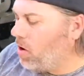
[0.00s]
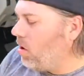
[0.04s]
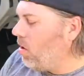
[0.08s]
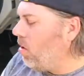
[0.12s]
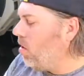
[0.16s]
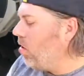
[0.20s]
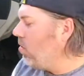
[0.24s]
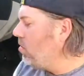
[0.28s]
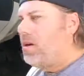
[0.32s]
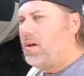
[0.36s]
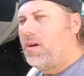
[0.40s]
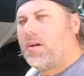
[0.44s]

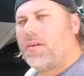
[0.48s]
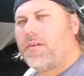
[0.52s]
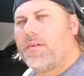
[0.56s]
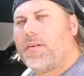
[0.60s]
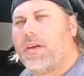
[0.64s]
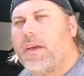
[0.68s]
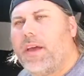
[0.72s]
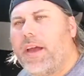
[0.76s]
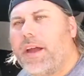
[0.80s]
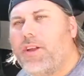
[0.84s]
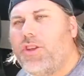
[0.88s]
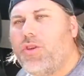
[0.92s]
all,
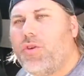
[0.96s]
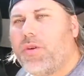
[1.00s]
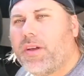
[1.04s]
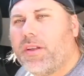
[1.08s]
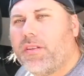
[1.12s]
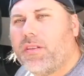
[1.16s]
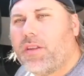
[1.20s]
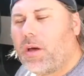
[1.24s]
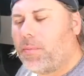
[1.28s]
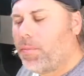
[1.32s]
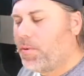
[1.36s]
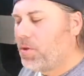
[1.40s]
and you
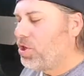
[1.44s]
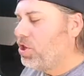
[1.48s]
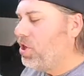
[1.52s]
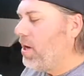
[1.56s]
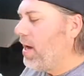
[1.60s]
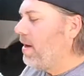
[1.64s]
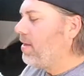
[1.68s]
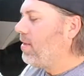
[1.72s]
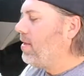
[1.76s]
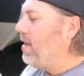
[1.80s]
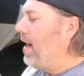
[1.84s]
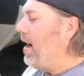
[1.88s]
can double
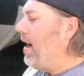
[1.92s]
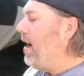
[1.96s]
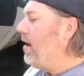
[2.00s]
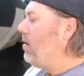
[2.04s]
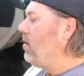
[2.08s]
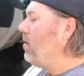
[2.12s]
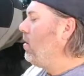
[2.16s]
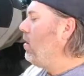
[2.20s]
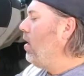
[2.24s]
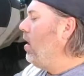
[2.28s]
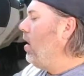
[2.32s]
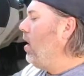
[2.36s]
check that
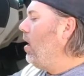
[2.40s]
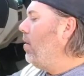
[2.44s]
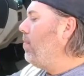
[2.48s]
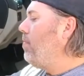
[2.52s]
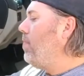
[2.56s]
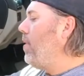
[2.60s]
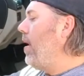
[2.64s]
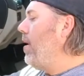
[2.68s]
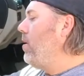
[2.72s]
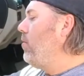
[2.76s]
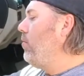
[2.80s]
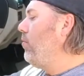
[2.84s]

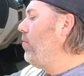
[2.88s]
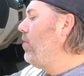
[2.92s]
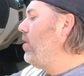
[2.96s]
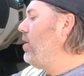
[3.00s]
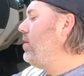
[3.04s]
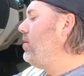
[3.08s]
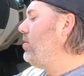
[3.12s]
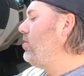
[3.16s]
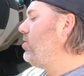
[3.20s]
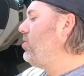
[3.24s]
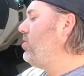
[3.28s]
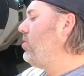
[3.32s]
by
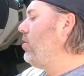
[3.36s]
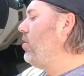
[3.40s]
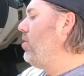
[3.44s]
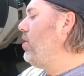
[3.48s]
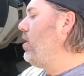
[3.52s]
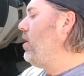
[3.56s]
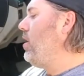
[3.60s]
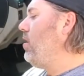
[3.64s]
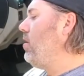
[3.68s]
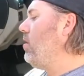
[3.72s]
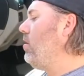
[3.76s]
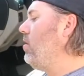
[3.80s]

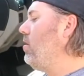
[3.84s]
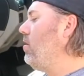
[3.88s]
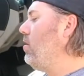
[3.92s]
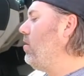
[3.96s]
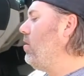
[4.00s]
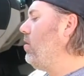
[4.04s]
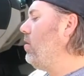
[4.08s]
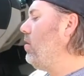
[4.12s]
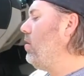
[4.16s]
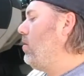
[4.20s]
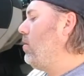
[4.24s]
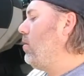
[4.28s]
reinserting
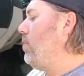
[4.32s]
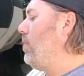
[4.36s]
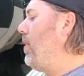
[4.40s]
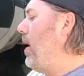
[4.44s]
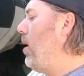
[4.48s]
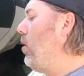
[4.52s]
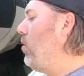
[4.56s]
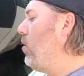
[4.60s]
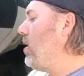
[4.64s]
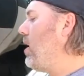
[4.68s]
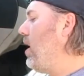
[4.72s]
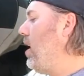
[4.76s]
the
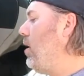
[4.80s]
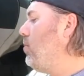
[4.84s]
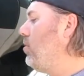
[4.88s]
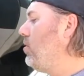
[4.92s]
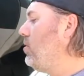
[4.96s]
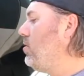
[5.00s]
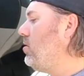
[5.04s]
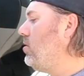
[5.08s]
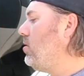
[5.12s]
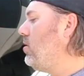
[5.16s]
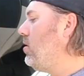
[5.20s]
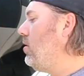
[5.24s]
power
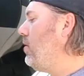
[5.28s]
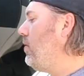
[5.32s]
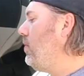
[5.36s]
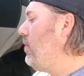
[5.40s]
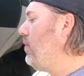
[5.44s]
cables.